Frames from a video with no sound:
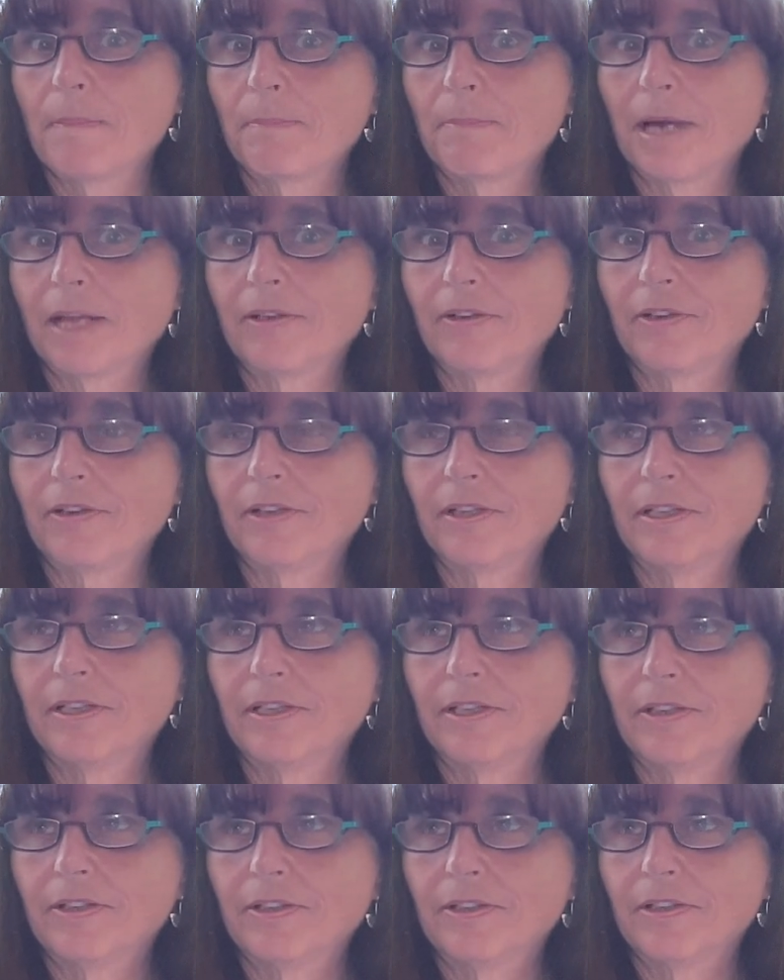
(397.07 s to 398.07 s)
But
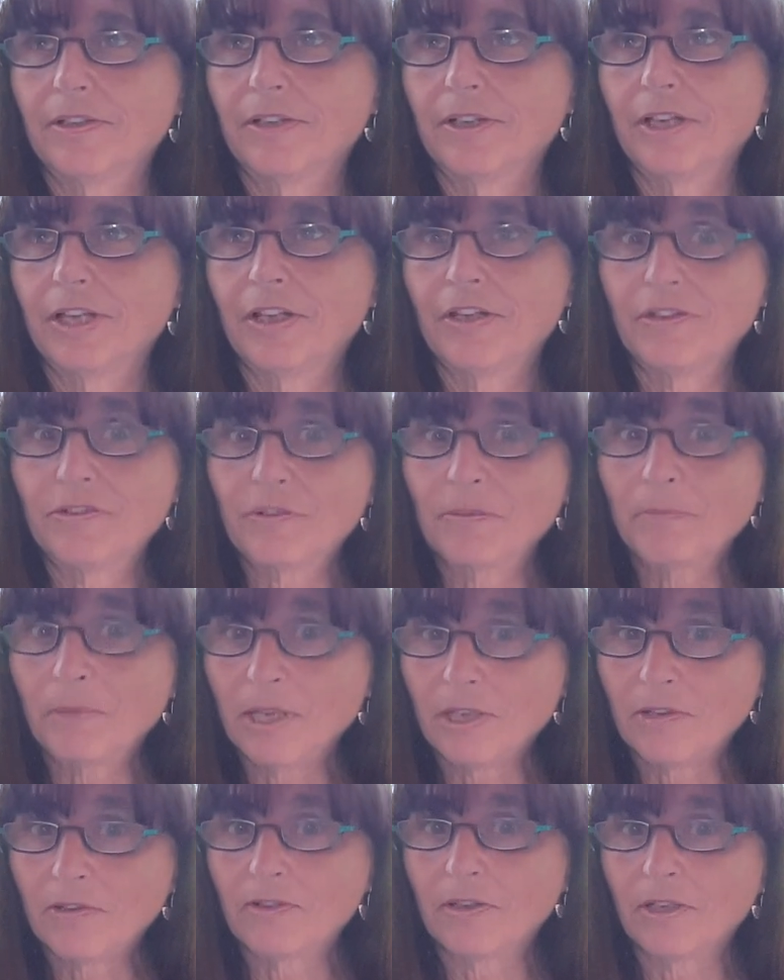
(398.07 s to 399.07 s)
it is
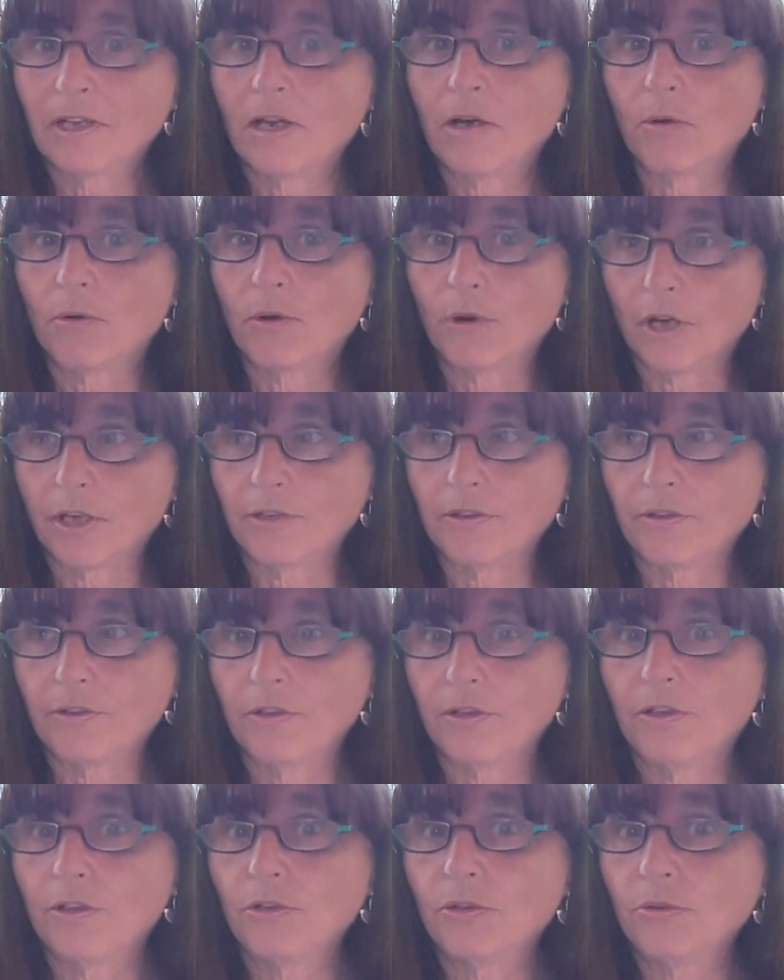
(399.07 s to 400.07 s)
amazing how God
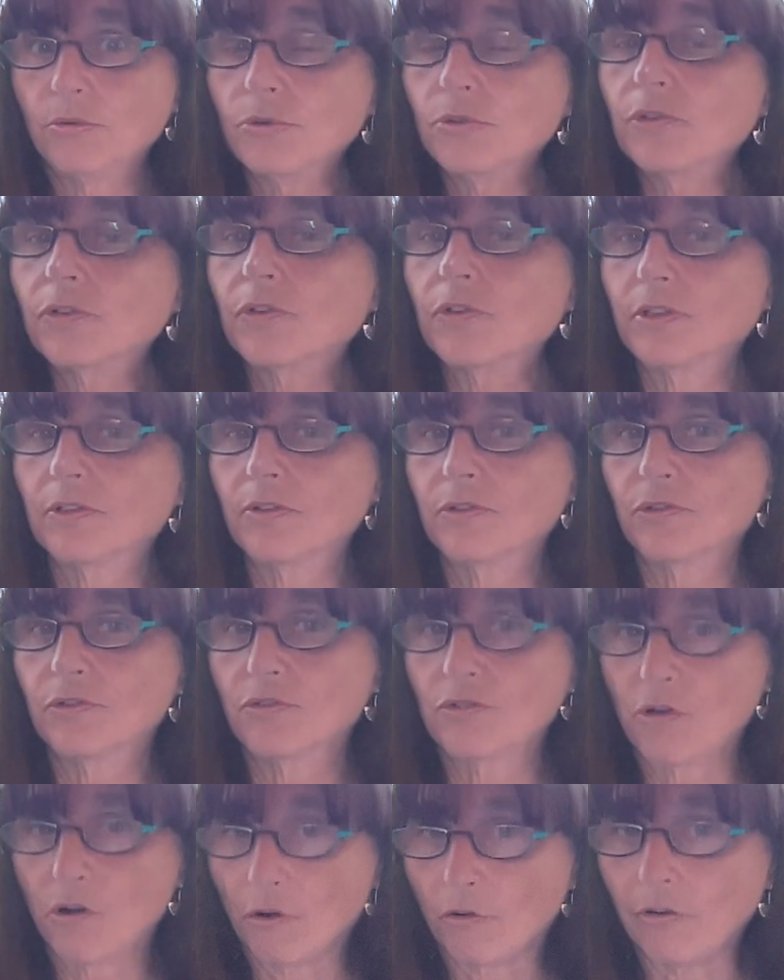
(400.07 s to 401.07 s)
used this
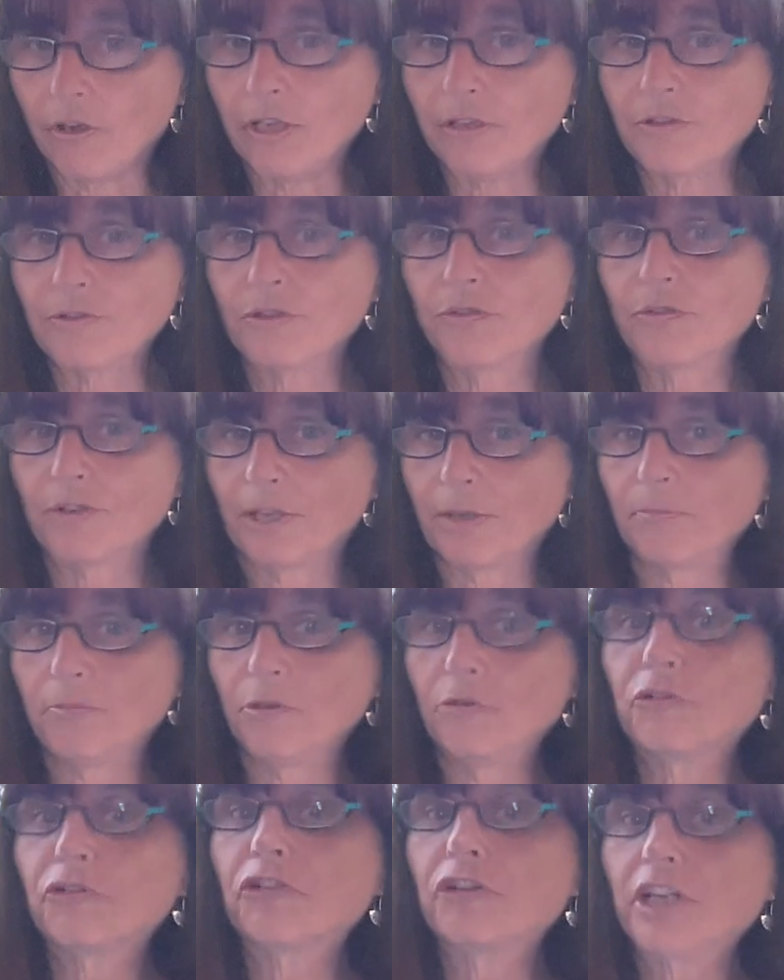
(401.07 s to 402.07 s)
story to set
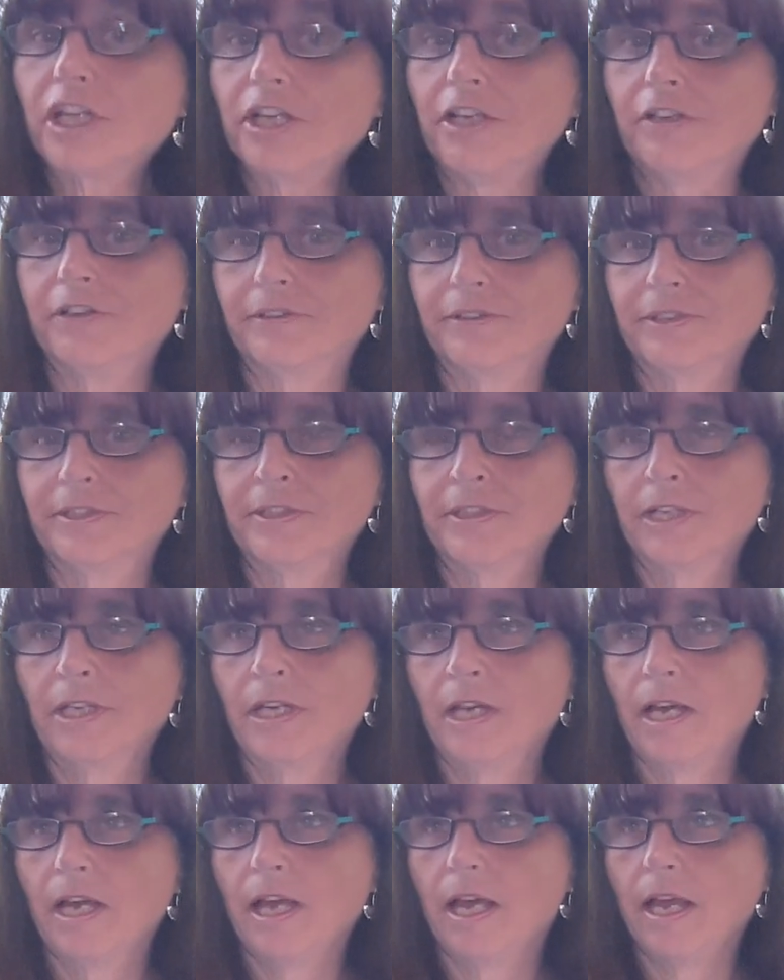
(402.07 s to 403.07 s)
me free
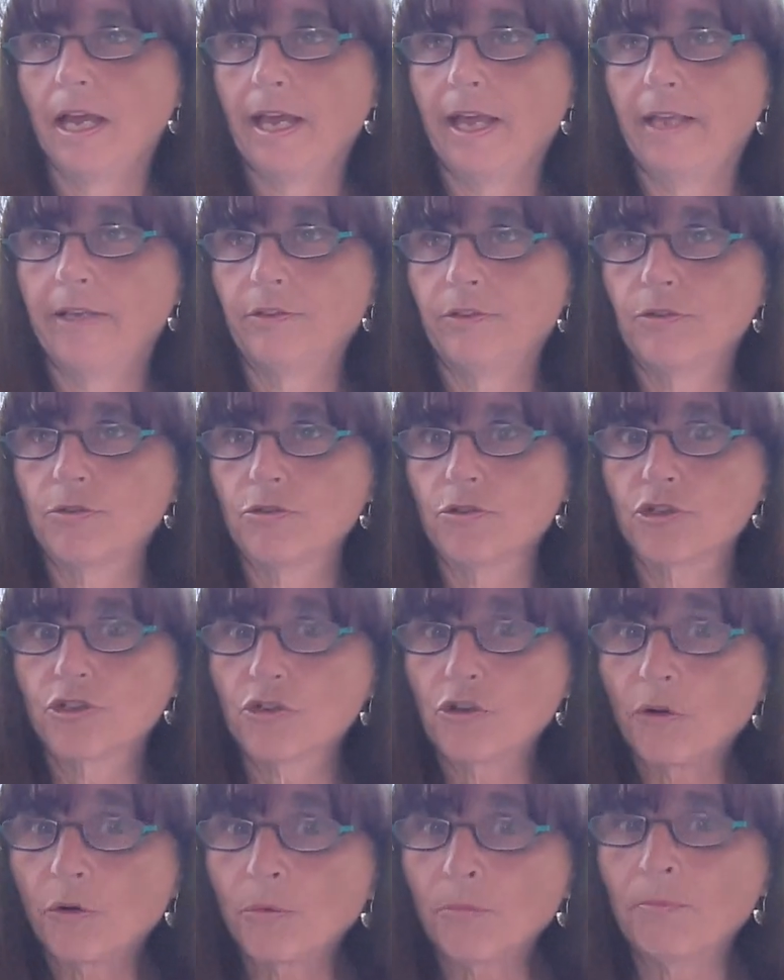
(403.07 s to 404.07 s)
and to
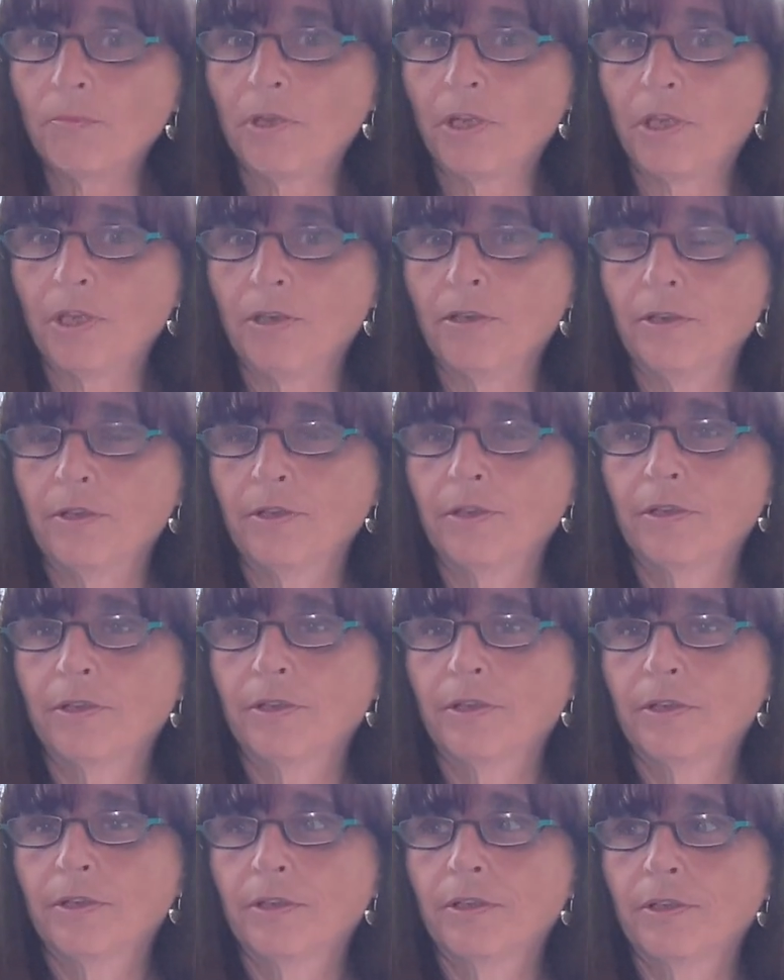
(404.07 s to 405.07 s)
show me
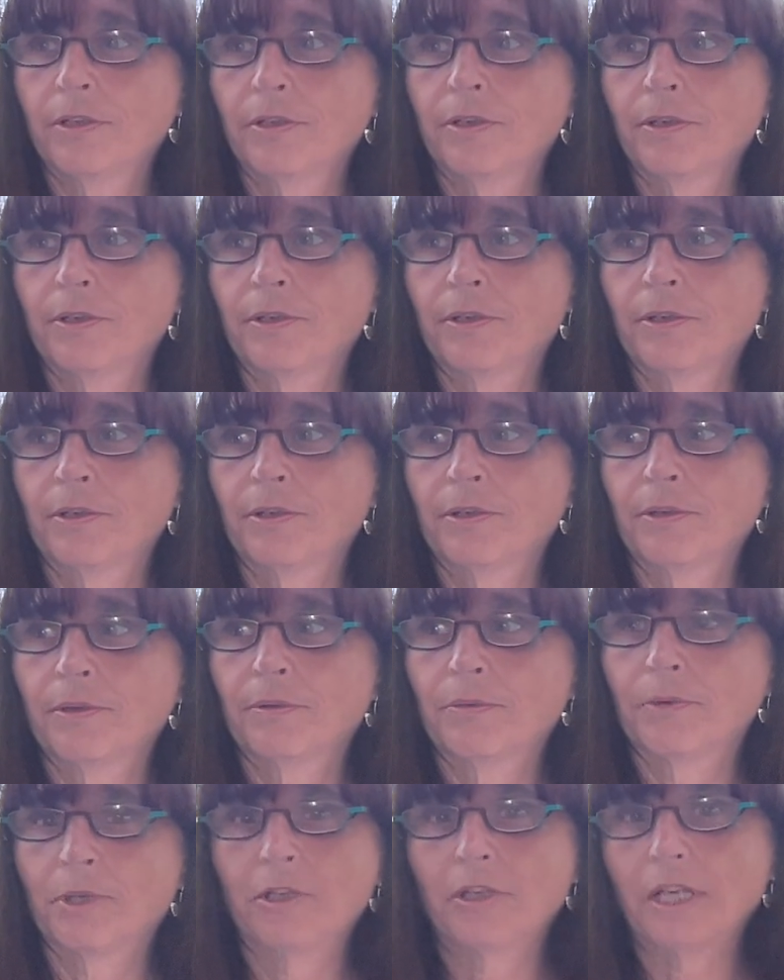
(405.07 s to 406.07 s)

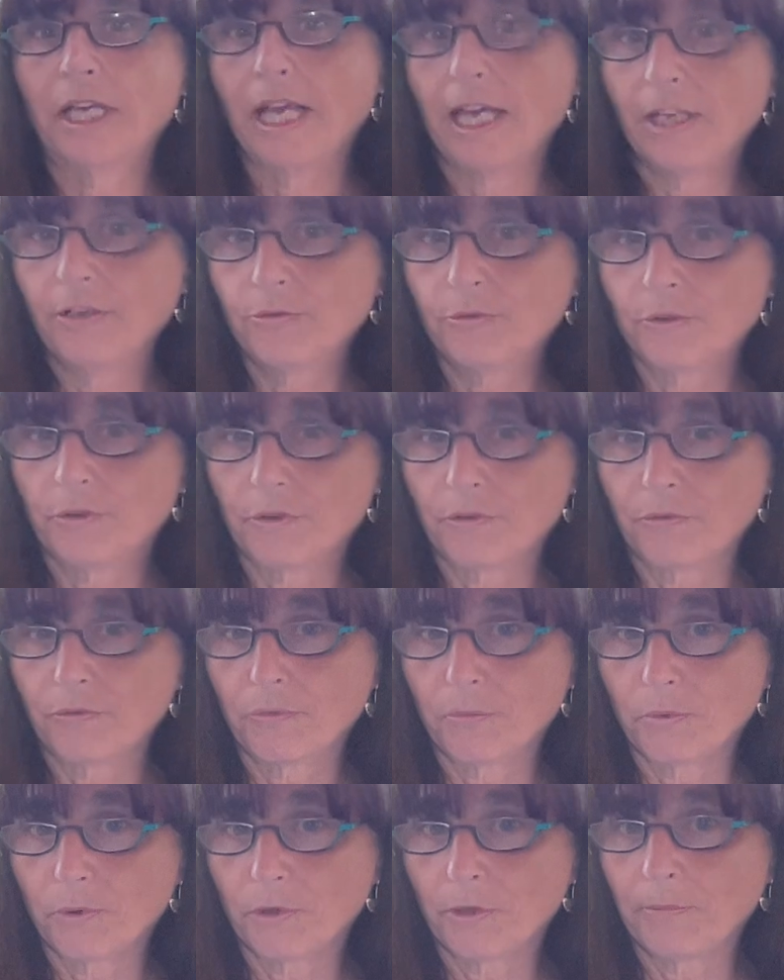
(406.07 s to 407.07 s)
what the hatred of
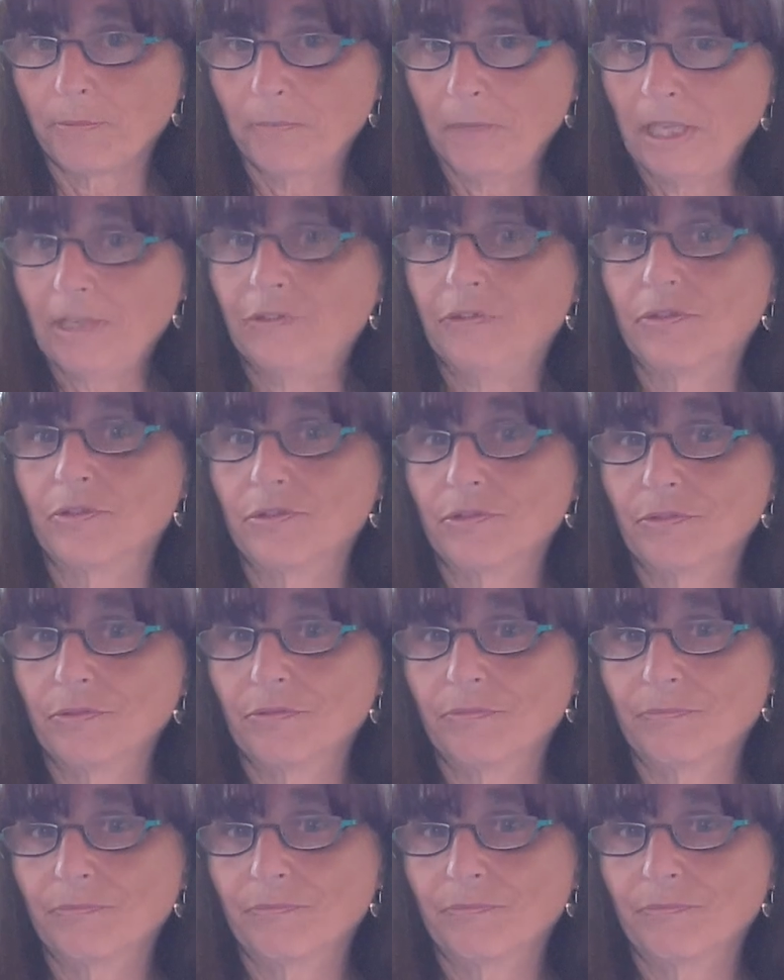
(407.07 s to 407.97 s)
the world means,